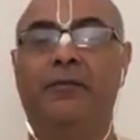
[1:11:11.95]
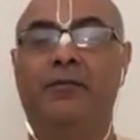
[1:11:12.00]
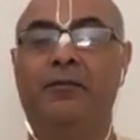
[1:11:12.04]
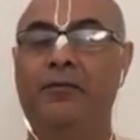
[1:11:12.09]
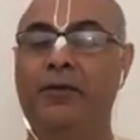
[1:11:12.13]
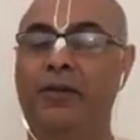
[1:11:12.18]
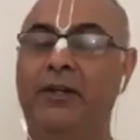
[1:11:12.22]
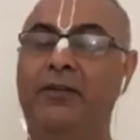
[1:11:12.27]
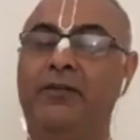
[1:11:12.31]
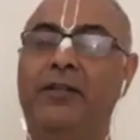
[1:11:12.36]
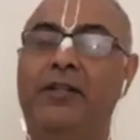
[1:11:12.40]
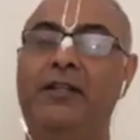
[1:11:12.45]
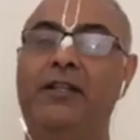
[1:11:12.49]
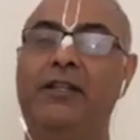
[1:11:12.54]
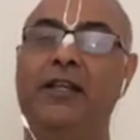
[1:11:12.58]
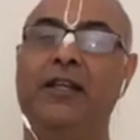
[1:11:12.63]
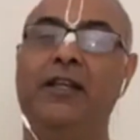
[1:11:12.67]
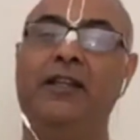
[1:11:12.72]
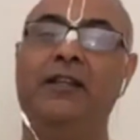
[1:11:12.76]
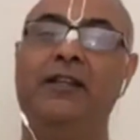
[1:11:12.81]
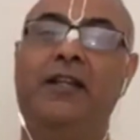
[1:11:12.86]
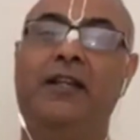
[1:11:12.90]
One of the
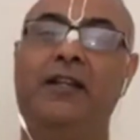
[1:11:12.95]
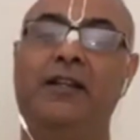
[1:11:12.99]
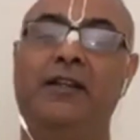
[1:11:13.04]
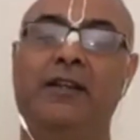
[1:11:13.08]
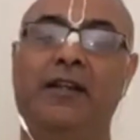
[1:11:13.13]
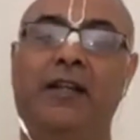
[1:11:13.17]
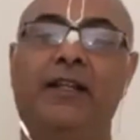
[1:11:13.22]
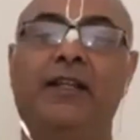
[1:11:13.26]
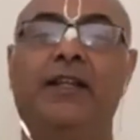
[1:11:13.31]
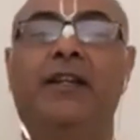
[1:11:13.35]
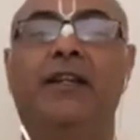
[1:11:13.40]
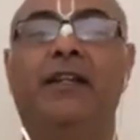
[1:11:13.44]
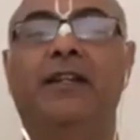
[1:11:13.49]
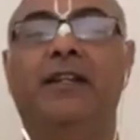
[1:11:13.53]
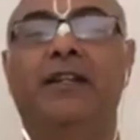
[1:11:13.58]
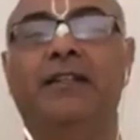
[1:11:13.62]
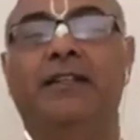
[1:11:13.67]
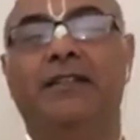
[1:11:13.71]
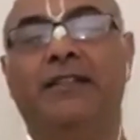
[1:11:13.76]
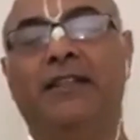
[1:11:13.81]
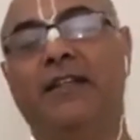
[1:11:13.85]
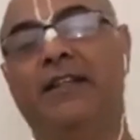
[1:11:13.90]
things that
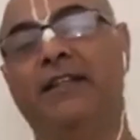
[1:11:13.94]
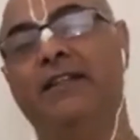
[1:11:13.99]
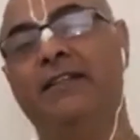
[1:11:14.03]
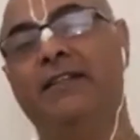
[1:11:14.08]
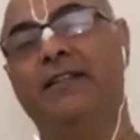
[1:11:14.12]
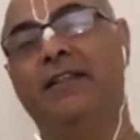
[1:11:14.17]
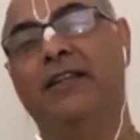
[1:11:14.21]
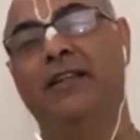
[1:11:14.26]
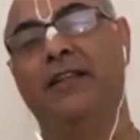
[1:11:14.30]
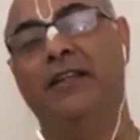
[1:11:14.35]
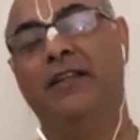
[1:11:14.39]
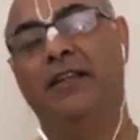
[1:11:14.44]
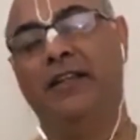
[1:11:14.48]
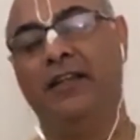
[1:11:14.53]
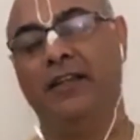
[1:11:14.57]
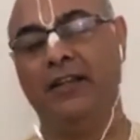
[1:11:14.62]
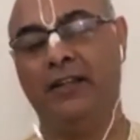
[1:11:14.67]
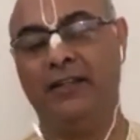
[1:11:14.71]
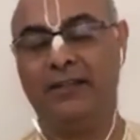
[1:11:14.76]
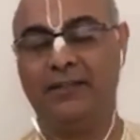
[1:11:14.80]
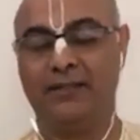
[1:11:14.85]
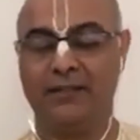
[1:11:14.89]
Radharani sends
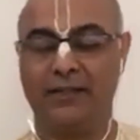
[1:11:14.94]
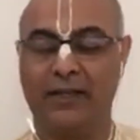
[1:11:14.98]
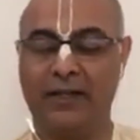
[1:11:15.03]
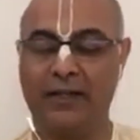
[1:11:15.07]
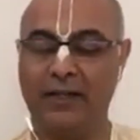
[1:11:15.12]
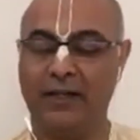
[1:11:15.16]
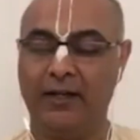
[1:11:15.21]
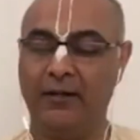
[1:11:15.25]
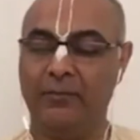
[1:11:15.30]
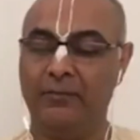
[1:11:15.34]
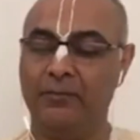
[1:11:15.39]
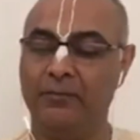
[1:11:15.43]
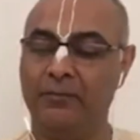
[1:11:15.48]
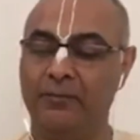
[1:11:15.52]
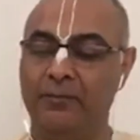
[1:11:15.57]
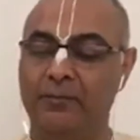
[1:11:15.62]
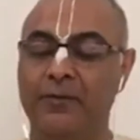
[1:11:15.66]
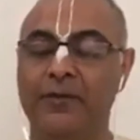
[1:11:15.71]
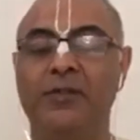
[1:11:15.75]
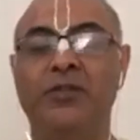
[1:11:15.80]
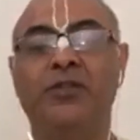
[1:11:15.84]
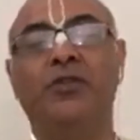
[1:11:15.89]
is a
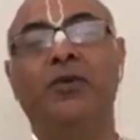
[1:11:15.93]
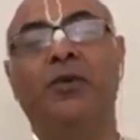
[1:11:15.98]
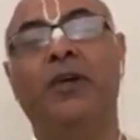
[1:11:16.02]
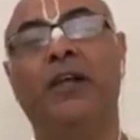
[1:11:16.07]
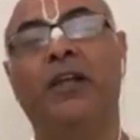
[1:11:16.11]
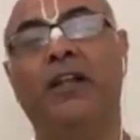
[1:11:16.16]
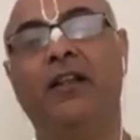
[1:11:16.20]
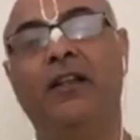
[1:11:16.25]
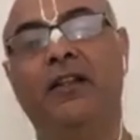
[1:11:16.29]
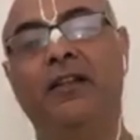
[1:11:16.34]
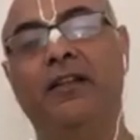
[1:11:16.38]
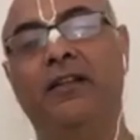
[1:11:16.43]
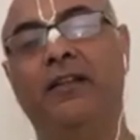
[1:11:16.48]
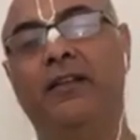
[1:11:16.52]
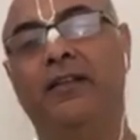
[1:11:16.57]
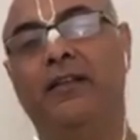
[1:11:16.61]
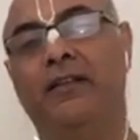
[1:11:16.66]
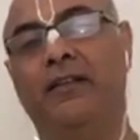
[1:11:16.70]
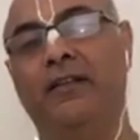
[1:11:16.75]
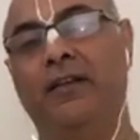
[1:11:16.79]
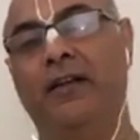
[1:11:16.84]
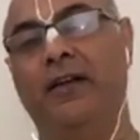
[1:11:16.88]
jewel
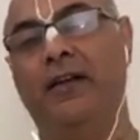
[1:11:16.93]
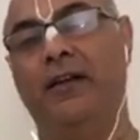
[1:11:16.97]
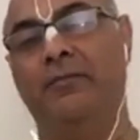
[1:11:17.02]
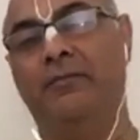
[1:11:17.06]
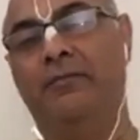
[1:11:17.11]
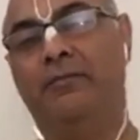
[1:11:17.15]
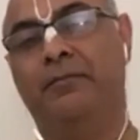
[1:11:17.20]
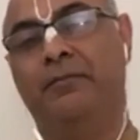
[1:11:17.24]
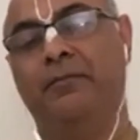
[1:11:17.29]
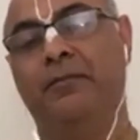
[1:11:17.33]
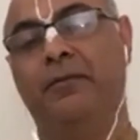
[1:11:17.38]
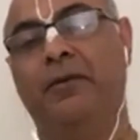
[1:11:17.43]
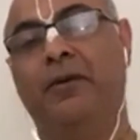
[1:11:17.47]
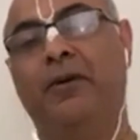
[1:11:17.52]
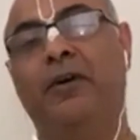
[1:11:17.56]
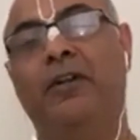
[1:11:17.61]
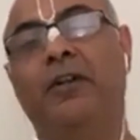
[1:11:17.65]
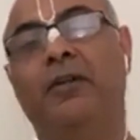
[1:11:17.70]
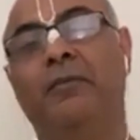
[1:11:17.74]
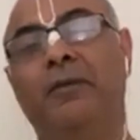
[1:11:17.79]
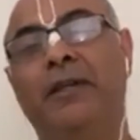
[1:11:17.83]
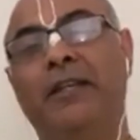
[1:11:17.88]

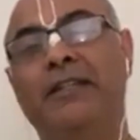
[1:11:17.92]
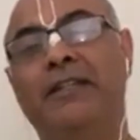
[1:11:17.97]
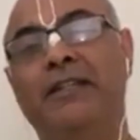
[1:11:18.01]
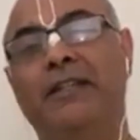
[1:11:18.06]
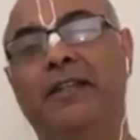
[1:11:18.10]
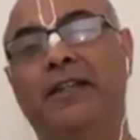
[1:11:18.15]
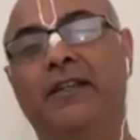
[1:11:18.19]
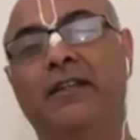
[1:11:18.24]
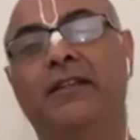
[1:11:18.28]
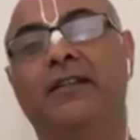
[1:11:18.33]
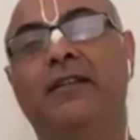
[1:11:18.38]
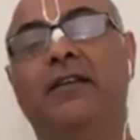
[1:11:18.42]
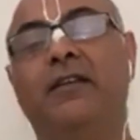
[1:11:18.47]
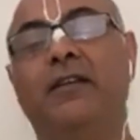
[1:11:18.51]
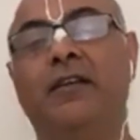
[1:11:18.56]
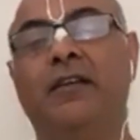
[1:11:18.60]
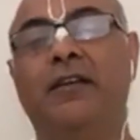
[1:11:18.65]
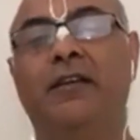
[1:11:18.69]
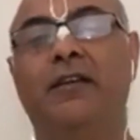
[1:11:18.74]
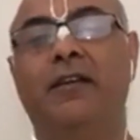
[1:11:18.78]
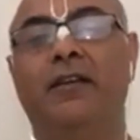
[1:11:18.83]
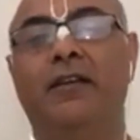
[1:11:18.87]
ornamented
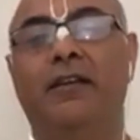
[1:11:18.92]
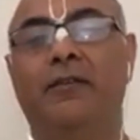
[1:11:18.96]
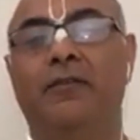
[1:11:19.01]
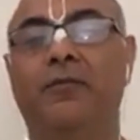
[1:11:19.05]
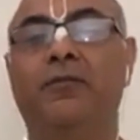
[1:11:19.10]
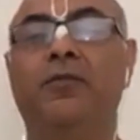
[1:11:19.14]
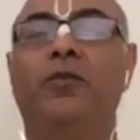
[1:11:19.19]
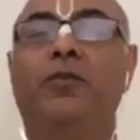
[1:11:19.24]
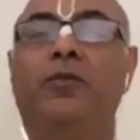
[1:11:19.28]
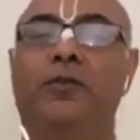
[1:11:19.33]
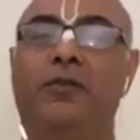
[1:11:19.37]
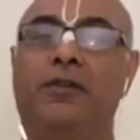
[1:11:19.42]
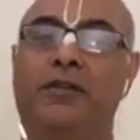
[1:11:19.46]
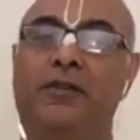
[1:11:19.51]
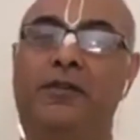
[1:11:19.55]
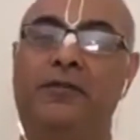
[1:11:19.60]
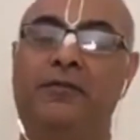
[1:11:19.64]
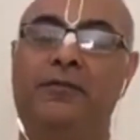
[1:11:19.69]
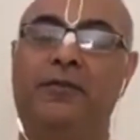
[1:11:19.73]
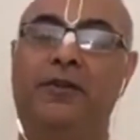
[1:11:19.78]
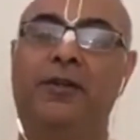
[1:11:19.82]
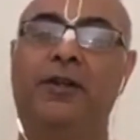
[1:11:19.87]
flute
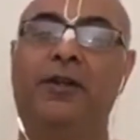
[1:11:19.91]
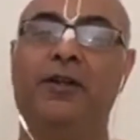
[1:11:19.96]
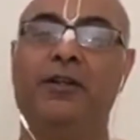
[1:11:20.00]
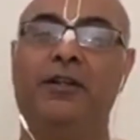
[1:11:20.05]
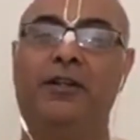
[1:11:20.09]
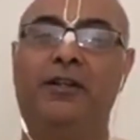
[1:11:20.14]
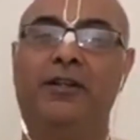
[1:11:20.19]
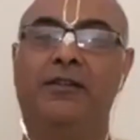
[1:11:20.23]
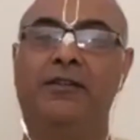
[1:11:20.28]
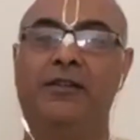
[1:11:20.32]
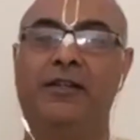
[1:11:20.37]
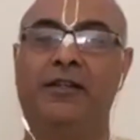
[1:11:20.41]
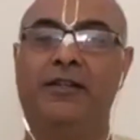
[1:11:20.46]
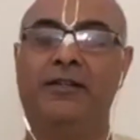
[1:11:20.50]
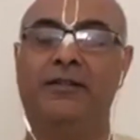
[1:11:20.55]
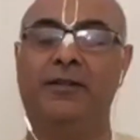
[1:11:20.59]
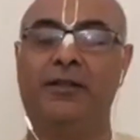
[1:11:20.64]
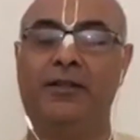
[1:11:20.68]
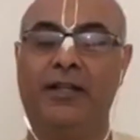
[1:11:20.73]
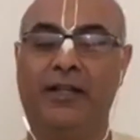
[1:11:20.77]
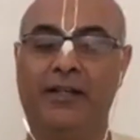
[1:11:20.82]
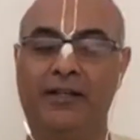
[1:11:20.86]
for Lord Krishna.
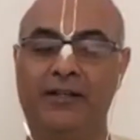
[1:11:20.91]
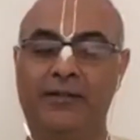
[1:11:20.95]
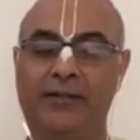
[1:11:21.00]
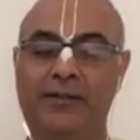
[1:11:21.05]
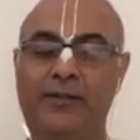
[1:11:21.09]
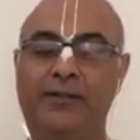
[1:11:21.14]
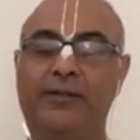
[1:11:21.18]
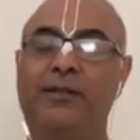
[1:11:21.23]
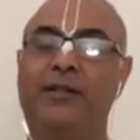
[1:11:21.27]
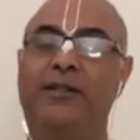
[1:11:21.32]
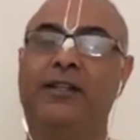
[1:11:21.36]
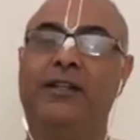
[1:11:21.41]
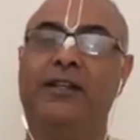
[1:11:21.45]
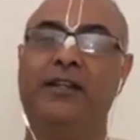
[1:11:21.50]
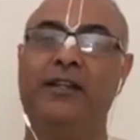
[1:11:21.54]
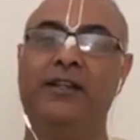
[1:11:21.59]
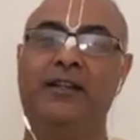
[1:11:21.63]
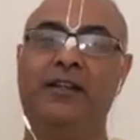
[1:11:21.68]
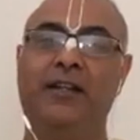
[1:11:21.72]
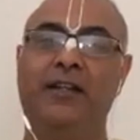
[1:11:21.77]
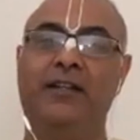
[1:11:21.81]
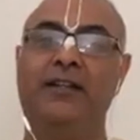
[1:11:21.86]
So that is also
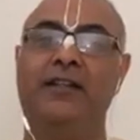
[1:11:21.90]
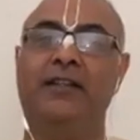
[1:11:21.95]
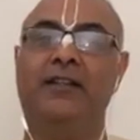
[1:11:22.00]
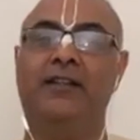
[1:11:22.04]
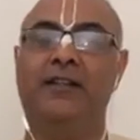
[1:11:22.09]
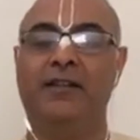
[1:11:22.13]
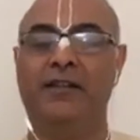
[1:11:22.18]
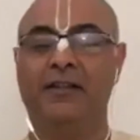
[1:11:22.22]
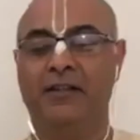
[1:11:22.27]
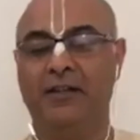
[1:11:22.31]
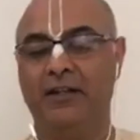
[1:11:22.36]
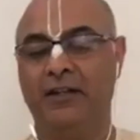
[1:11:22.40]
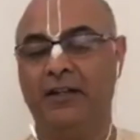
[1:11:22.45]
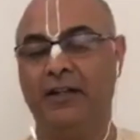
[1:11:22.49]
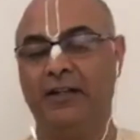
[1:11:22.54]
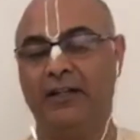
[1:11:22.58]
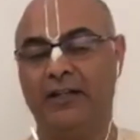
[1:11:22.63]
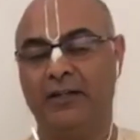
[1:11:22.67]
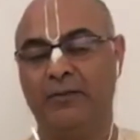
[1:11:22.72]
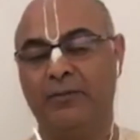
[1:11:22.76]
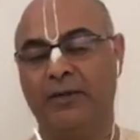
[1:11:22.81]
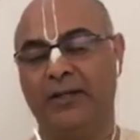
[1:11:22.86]
there, and
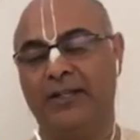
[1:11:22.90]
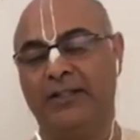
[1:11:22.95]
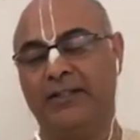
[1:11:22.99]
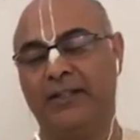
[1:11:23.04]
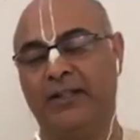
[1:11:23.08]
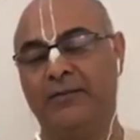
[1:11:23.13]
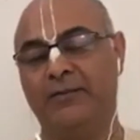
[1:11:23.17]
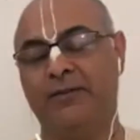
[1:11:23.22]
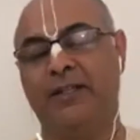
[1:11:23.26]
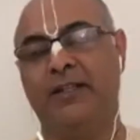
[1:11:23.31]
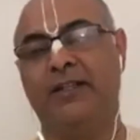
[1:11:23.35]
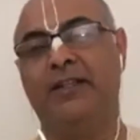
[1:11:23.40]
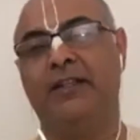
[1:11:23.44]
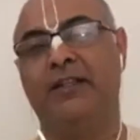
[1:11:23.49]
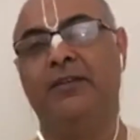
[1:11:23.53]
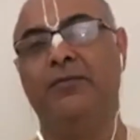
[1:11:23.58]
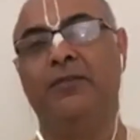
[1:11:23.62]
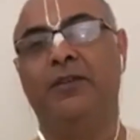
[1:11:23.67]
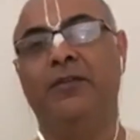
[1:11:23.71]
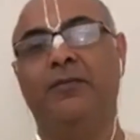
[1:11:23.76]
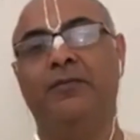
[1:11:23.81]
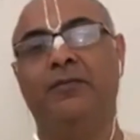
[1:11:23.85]
related pastimes are there
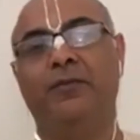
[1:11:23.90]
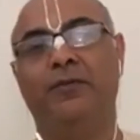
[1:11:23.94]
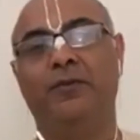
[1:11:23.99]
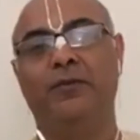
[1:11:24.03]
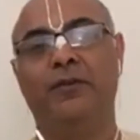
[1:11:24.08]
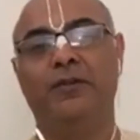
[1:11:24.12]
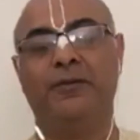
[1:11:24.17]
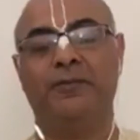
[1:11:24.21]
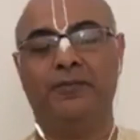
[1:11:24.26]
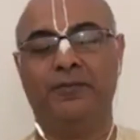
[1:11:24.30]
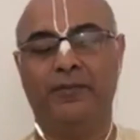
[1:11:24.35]
with the flute.